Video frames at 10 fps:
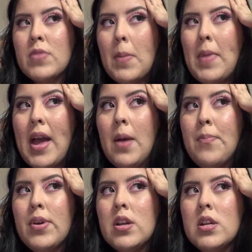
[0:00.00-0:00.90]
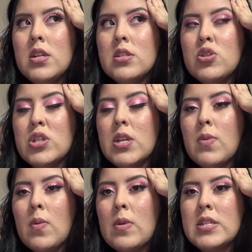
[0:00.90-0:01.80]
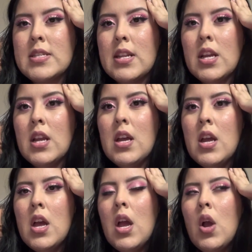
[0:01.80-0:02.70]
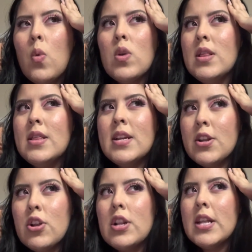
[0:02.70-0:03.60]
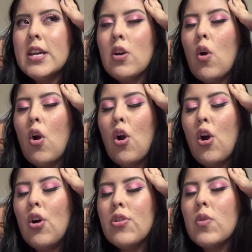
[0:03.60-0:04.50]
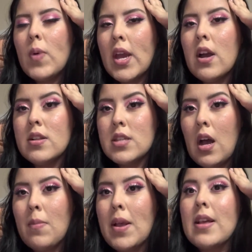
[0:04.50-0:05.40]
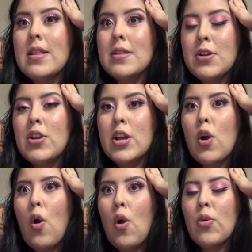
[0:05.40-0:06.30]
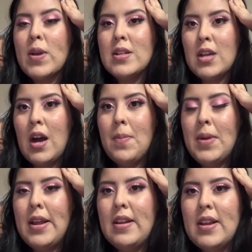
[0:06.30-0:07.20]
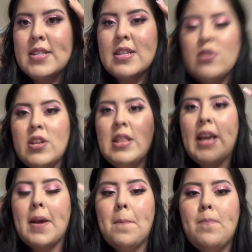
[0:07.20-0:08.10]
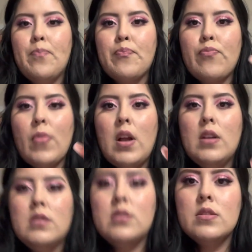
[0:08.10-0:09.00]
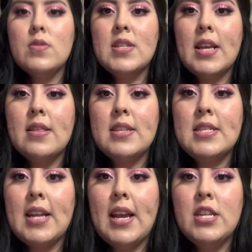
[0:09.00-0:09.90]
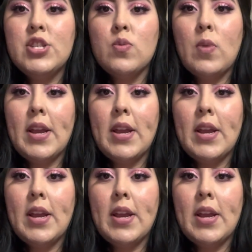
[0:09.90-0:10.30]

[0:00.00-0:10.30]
map to see where we're sitting. We're literally all the way on top, like literally all the way on top. It's literally like, so it's like the stage right